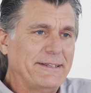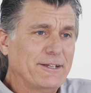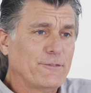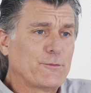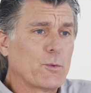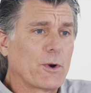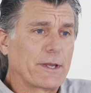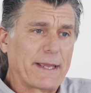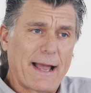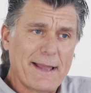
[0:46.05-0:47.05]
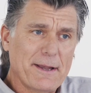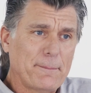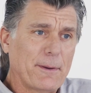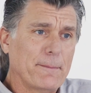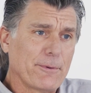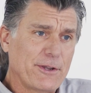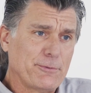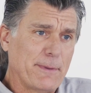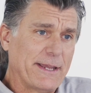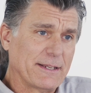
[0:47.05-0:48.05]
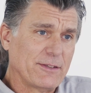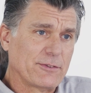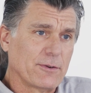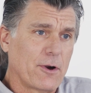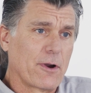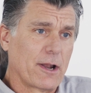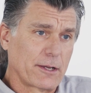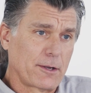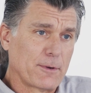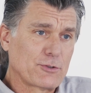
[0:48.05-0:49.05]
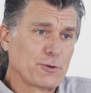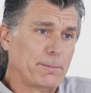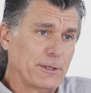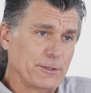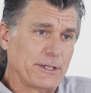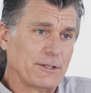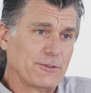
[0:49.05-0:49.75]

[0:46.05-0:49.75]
Ideal if you're working high up on bridge maintenance or on a commercial building